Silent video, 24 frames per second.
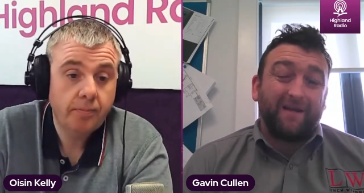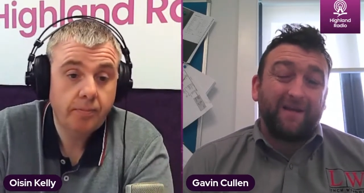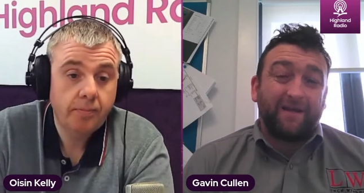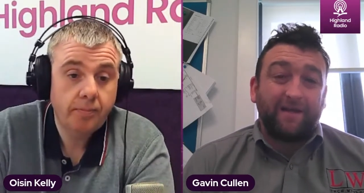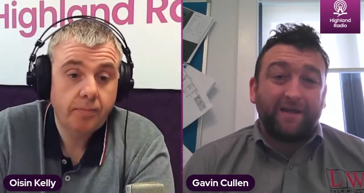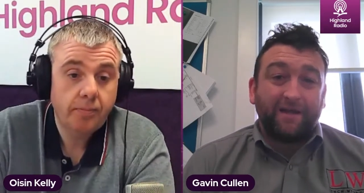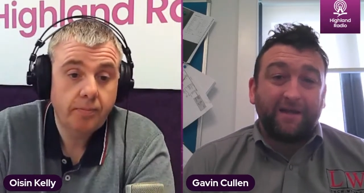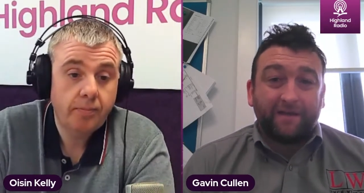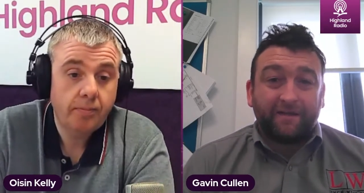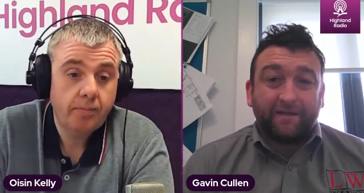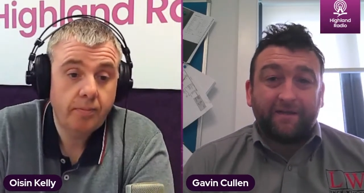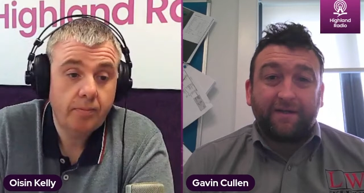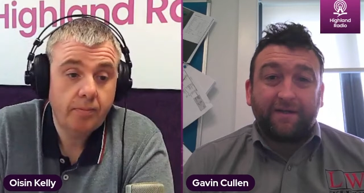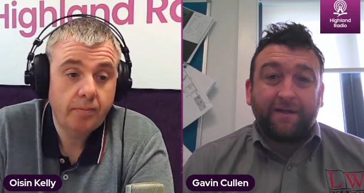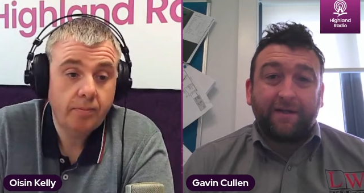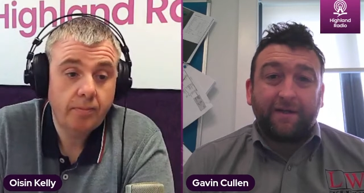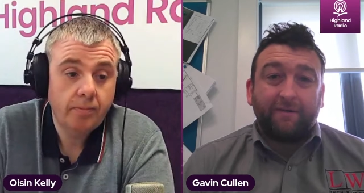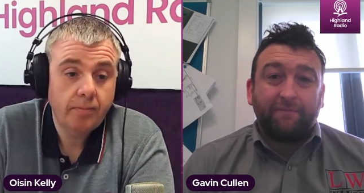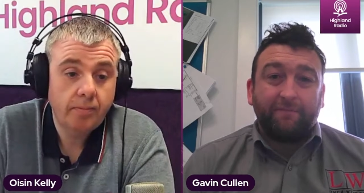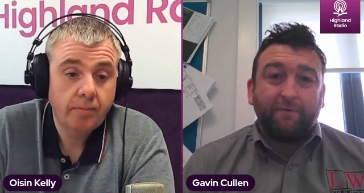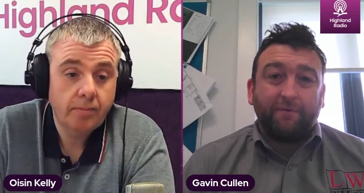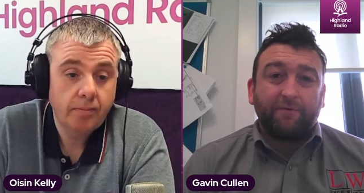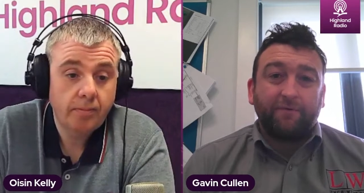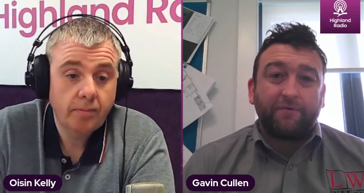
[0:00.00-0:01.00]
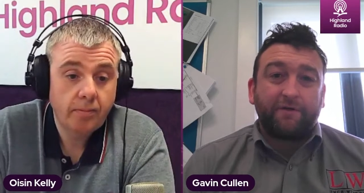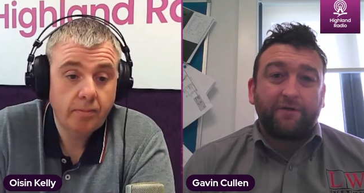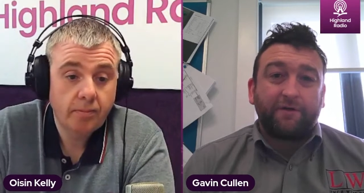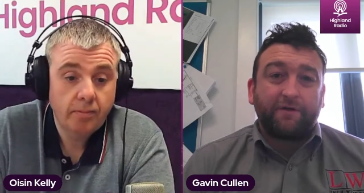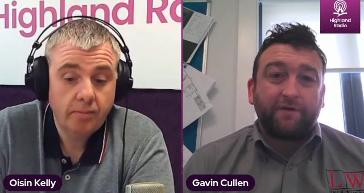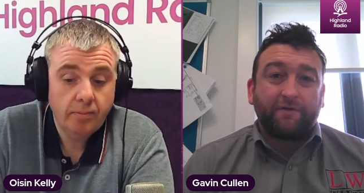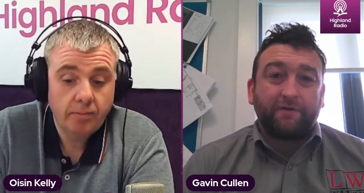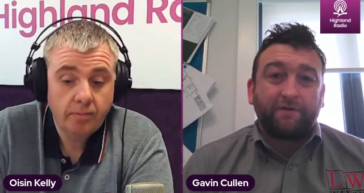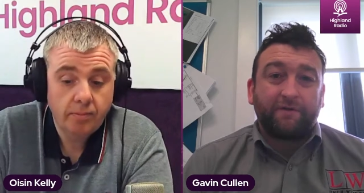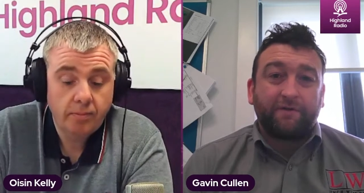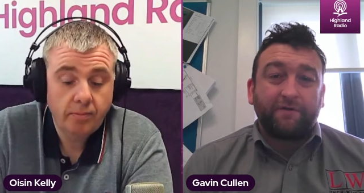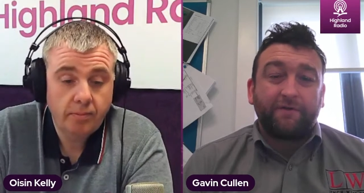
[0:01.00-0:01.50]
Speaker 1: And again, Bohs are
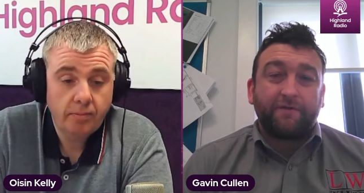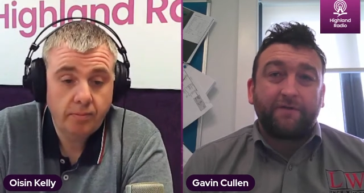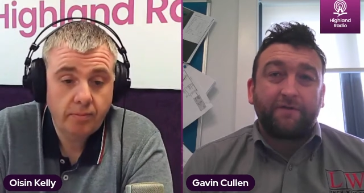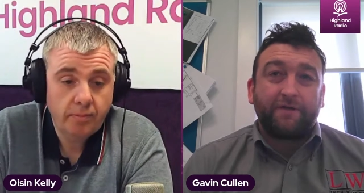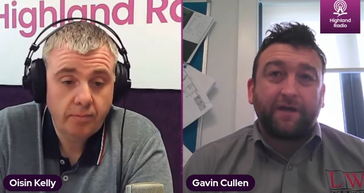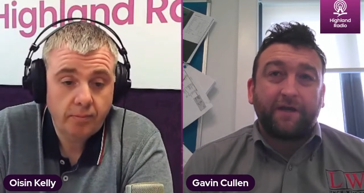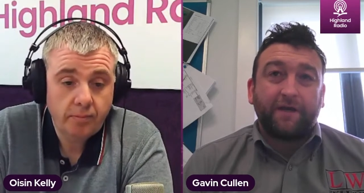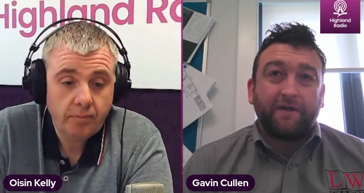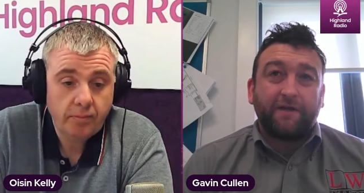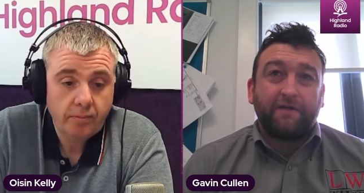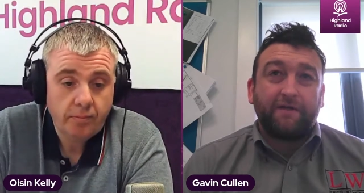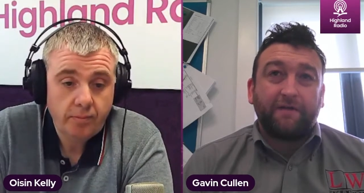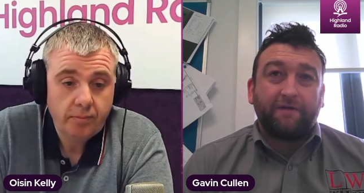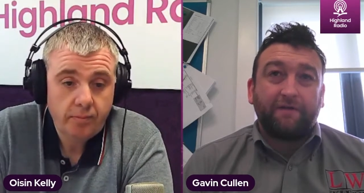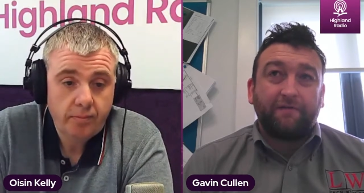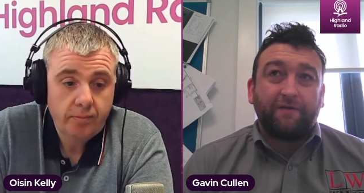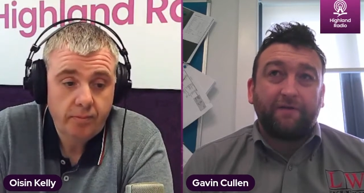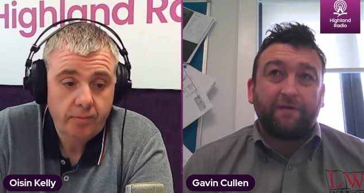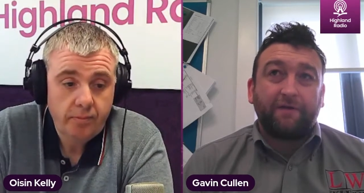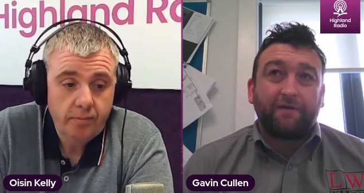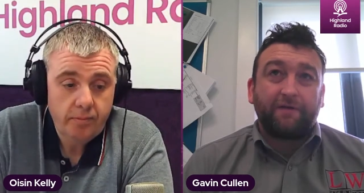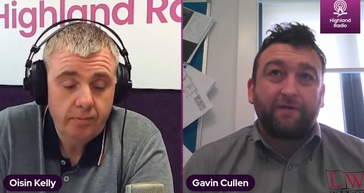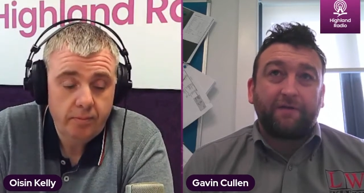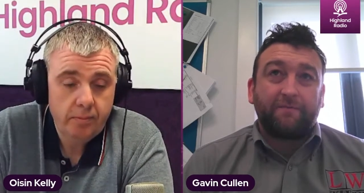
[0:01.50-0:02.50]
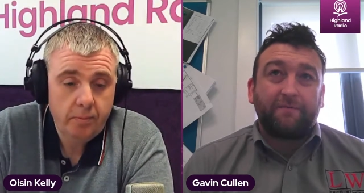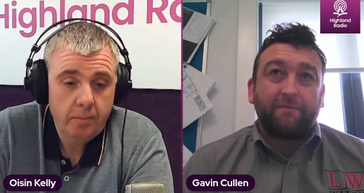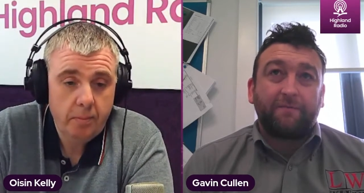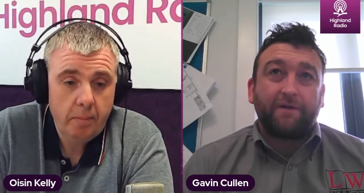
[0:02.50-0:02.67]
good side, difficult. They're a bit